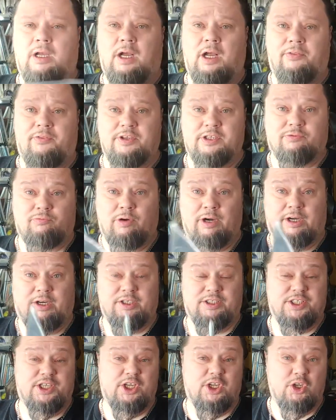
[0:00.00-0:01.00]
This record's
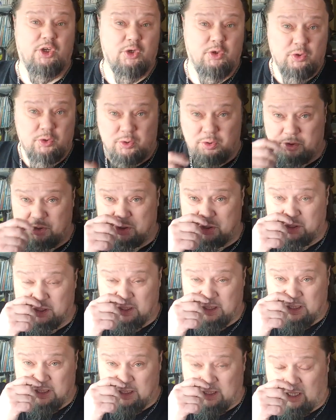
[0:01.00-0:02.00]
huge.
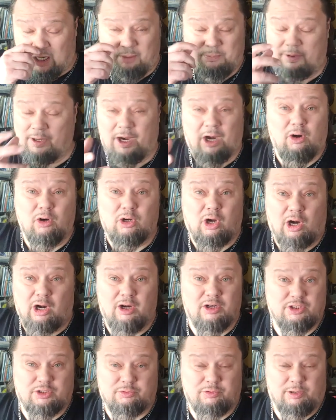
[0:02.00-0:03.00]
Errol
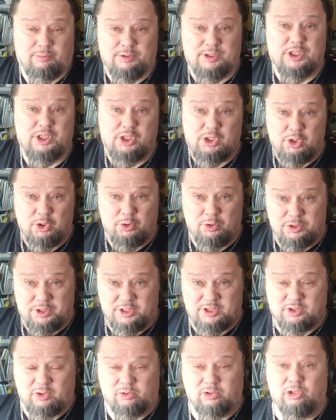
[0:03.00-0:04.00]
Garner's career was huge. He
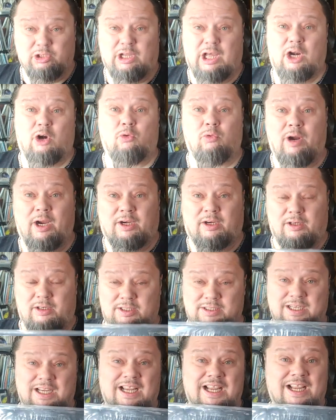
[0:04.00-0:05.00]
sold a lot of
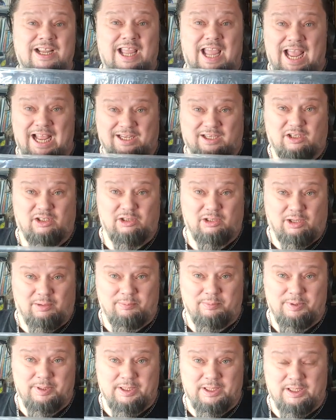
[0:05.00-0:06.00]
records at
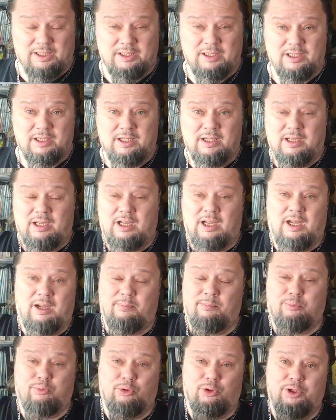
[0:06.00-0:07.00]
Columbia.
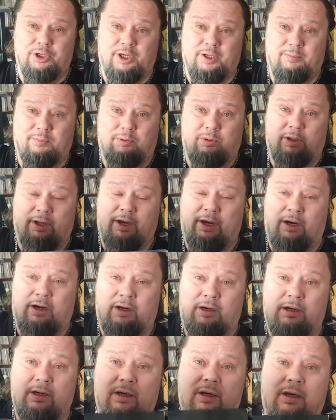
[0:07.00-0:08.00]
Brilliant player.
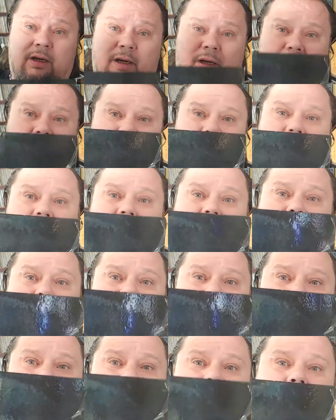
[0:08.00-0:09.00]

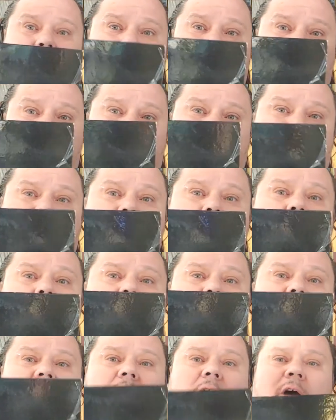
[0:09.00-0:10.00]
Wonderful
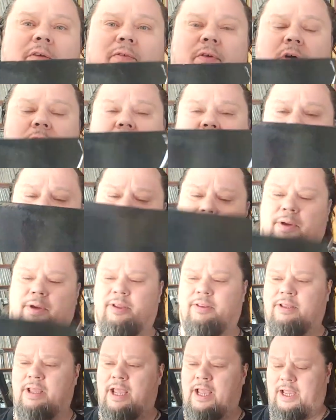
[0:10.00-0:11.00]
old cover copy of
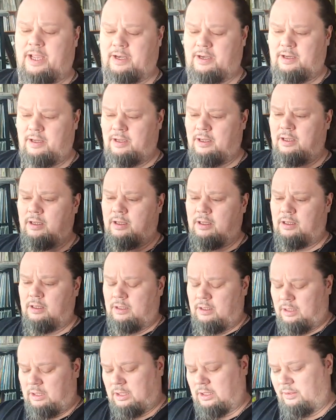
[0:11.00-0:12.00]
that.
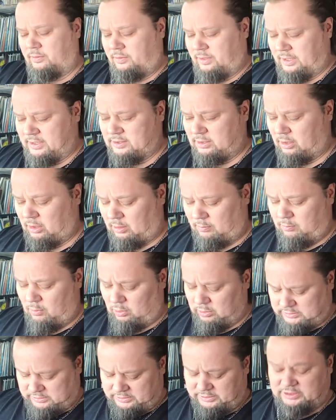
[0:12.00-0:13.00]
These are
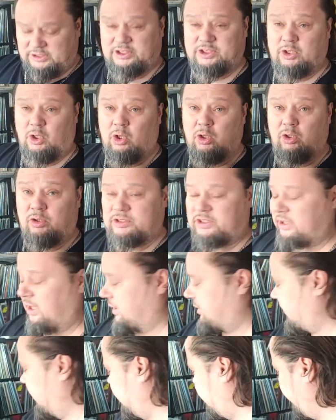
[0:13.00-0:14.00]
mostly solo
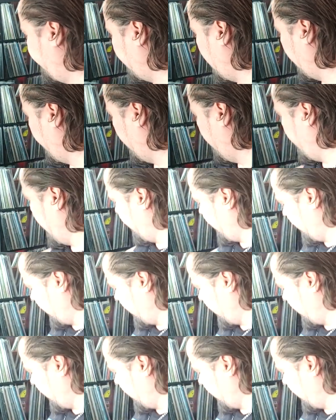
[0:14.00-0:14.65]
sessions, if I remember